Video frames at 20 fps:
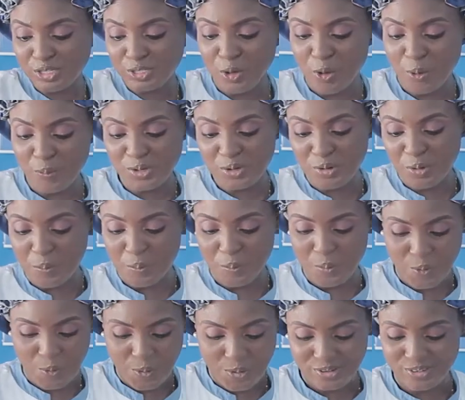coming on
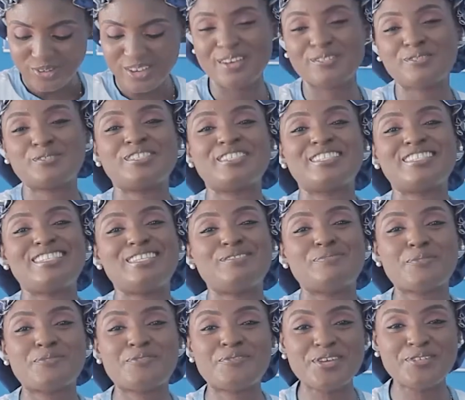board, you have to see
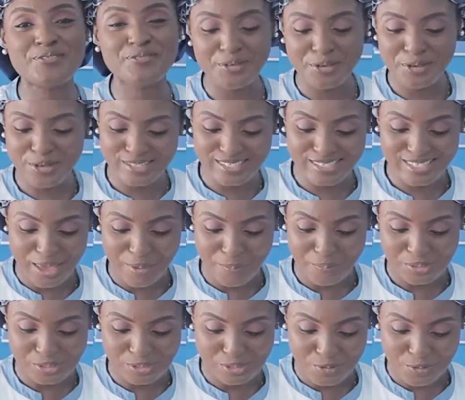previous
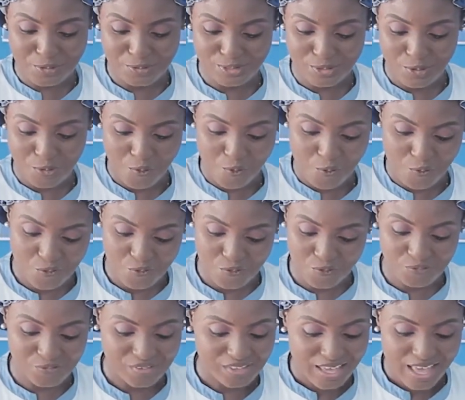episodes of
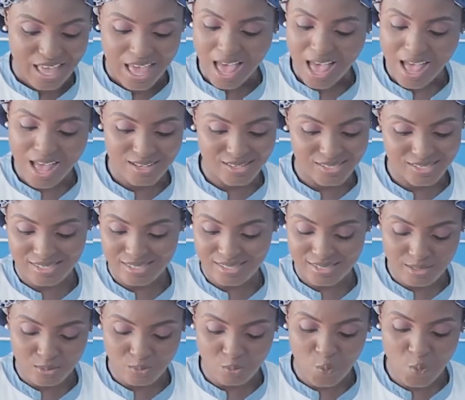our
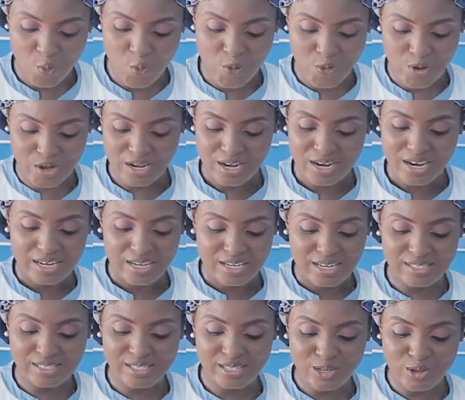season 1.
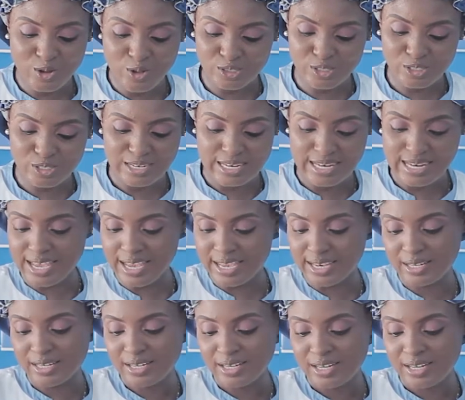There's a lot to learn,